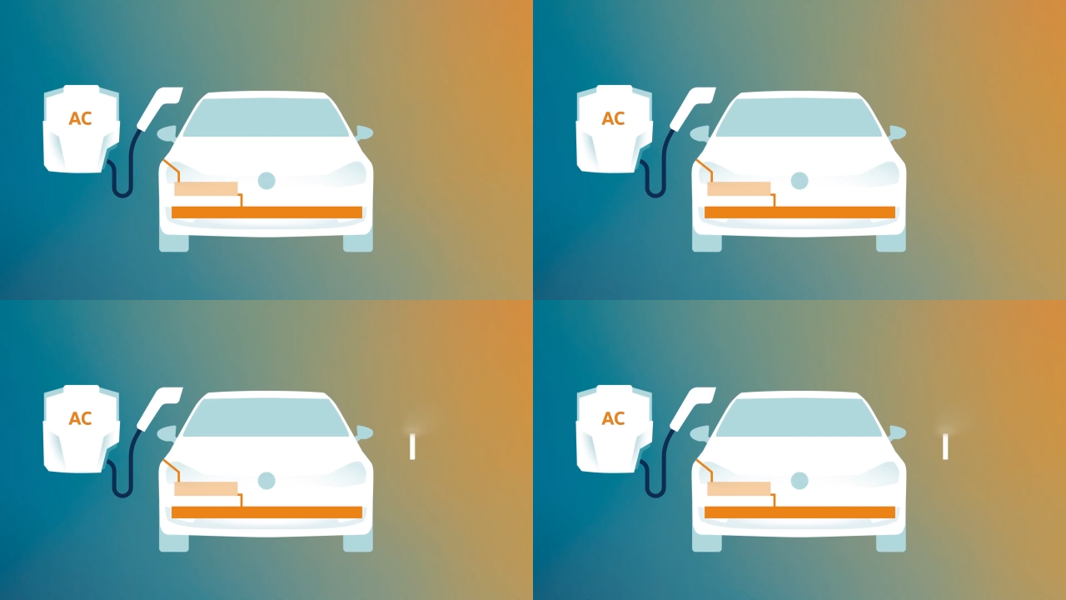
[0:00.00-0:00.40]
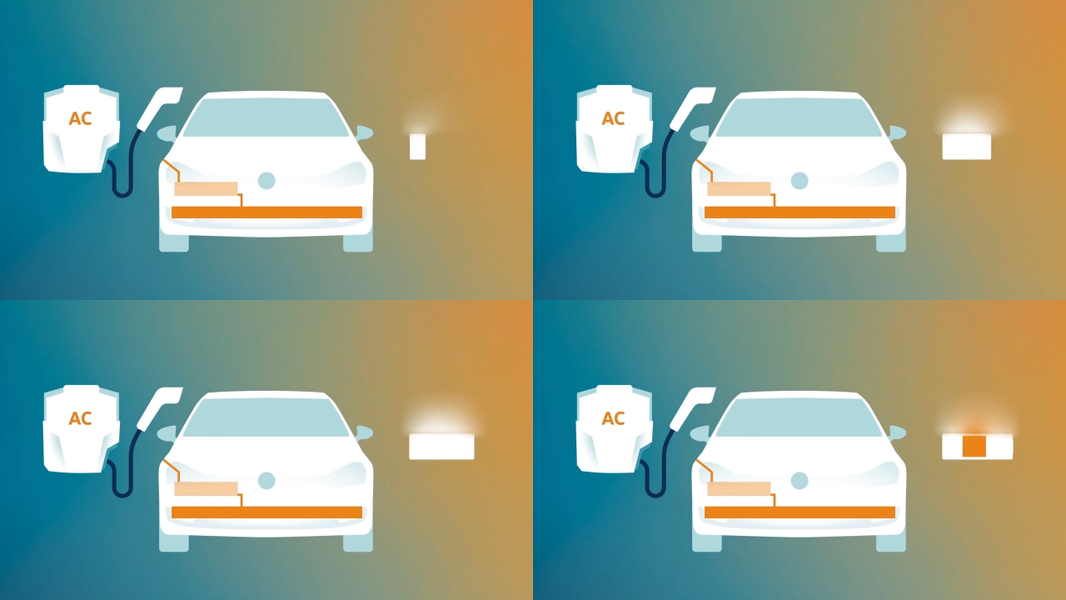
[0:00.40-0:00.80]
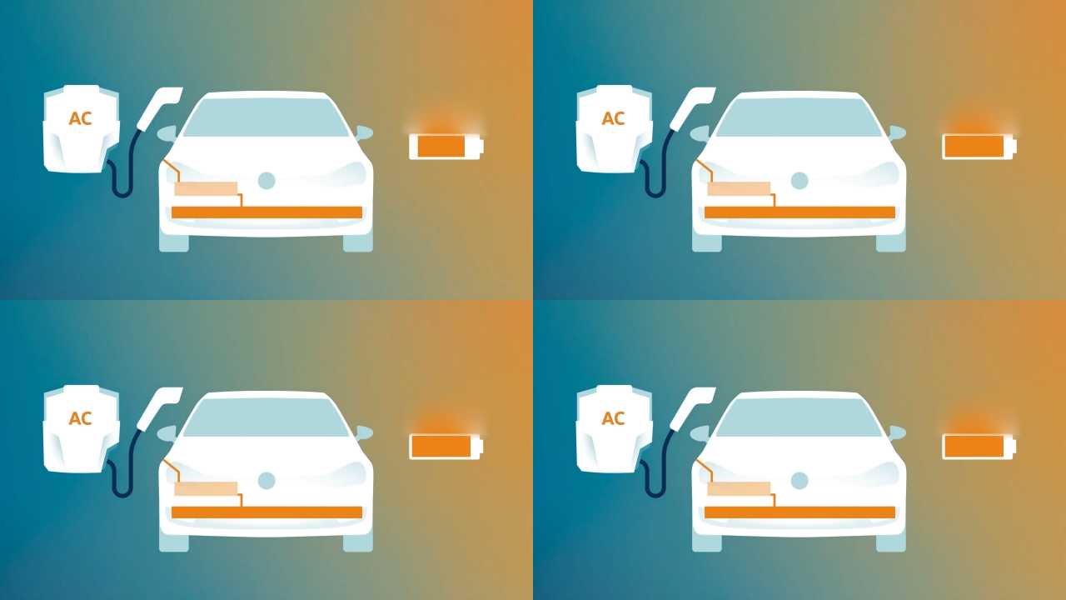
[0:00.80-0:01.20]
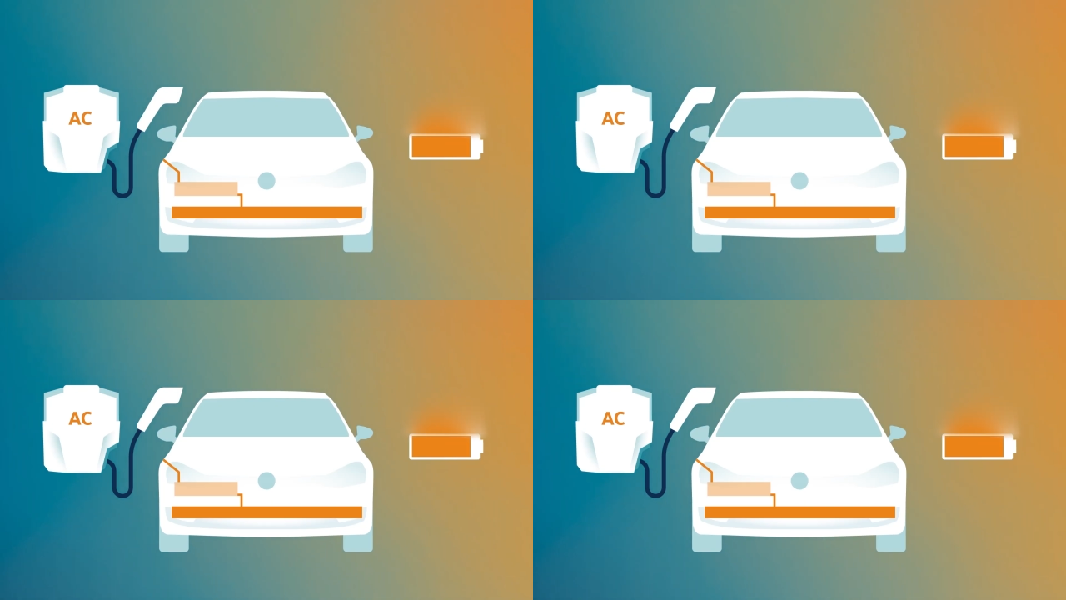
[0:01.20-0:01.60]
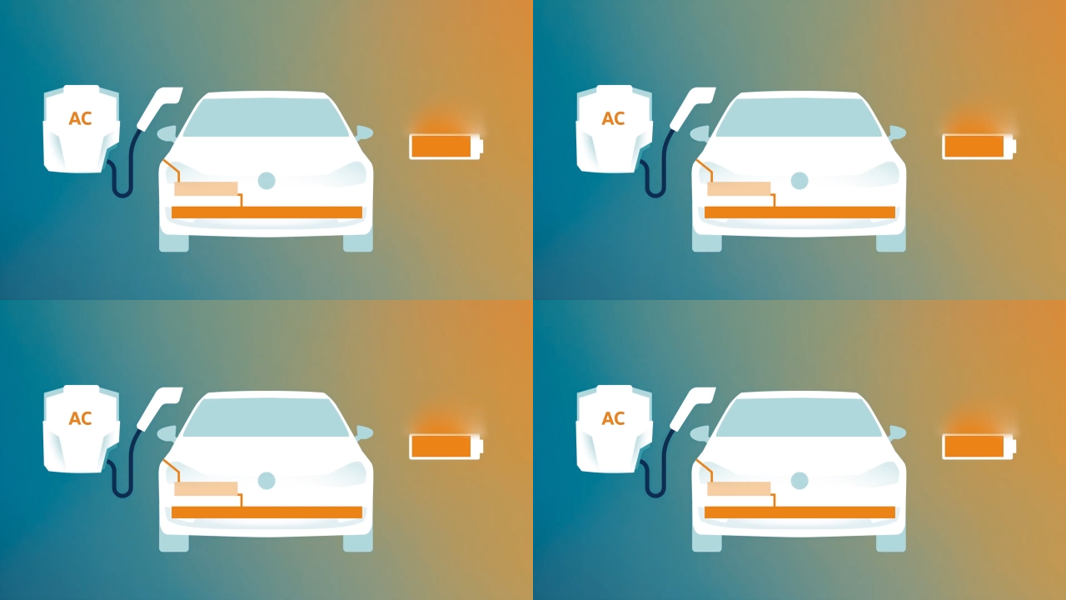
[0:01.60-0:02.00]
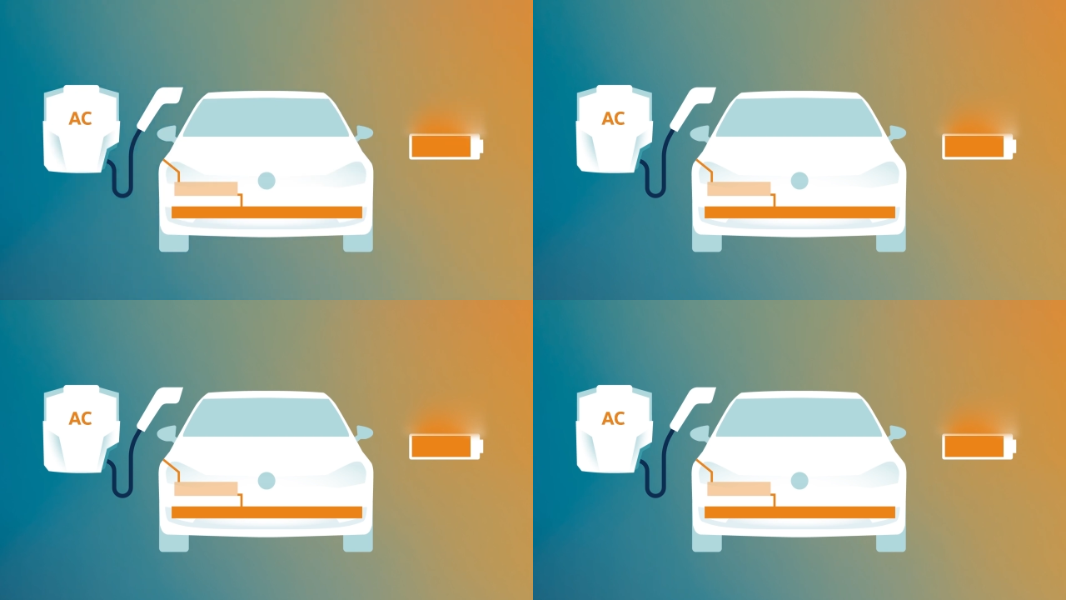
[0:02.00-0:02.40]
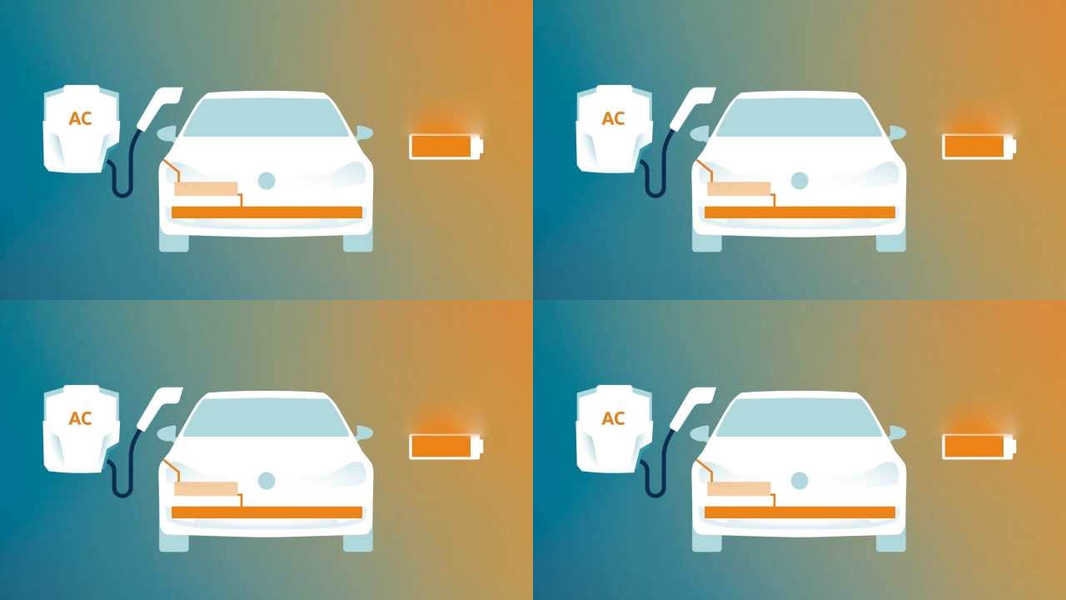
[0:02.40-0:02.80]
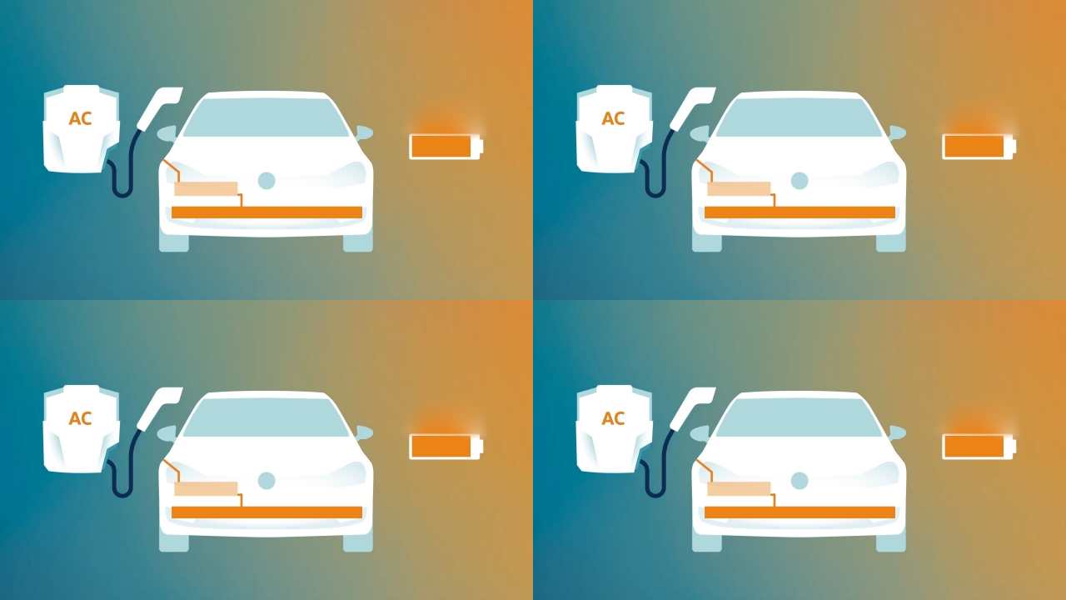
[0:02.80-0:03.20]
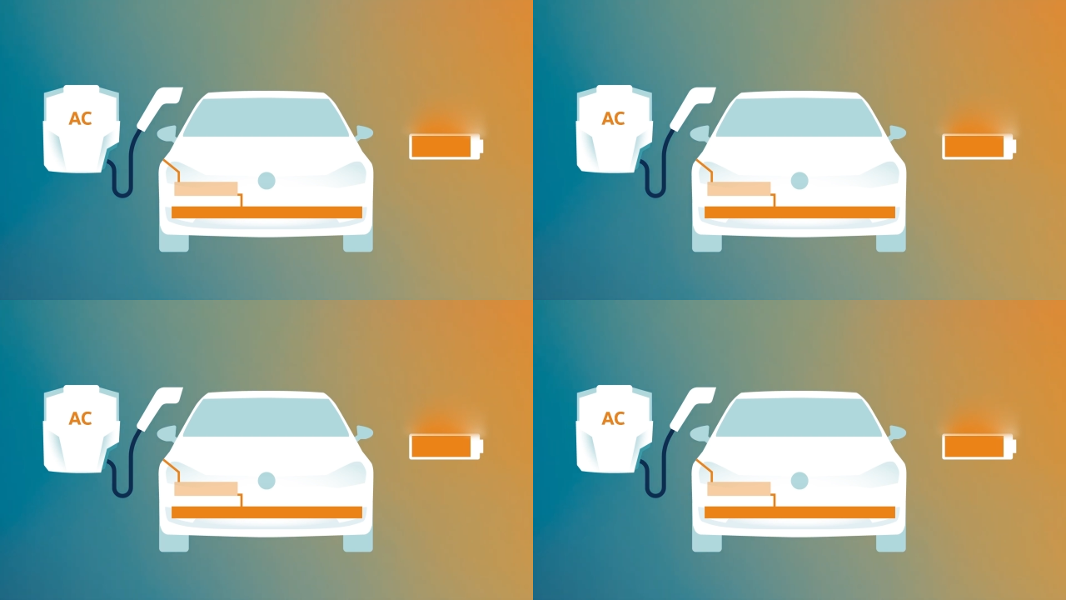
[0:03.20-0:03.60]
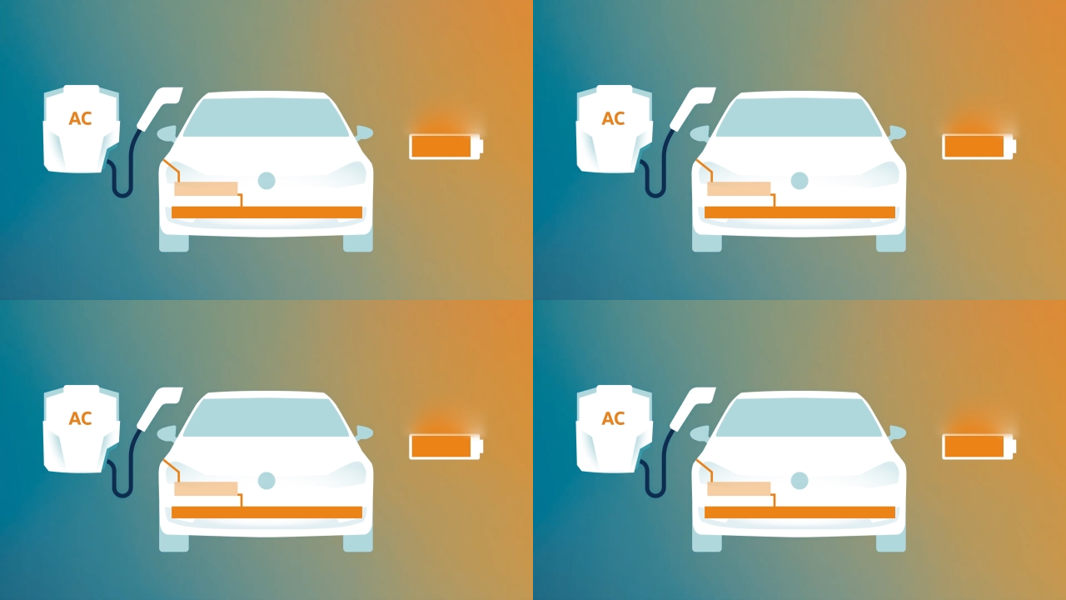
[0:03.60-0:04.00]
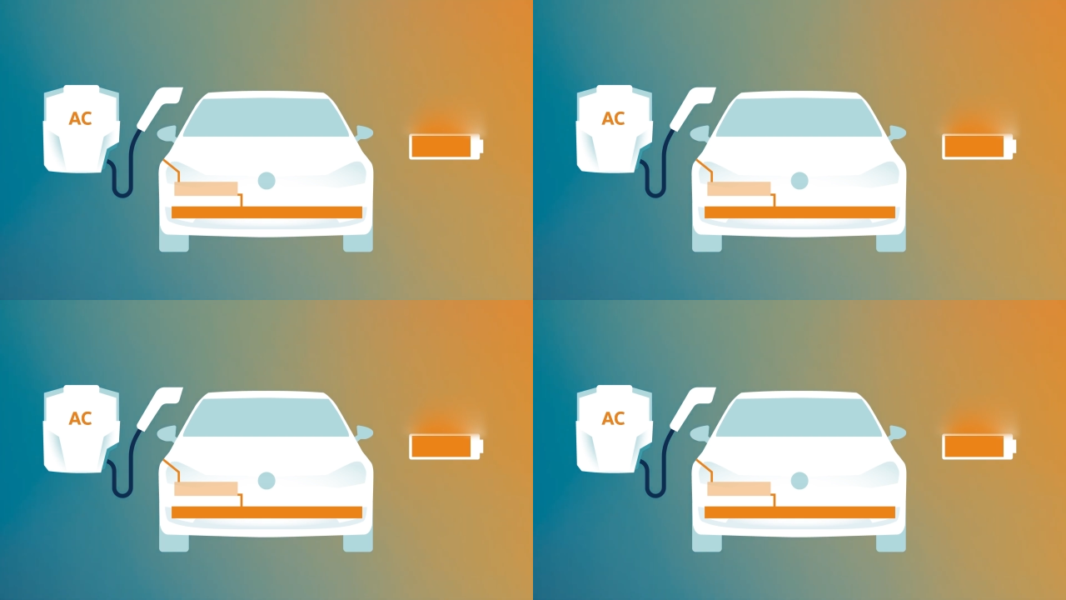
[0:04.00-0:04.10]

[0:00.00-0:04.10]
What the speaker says: Nobody's mouth can be seen.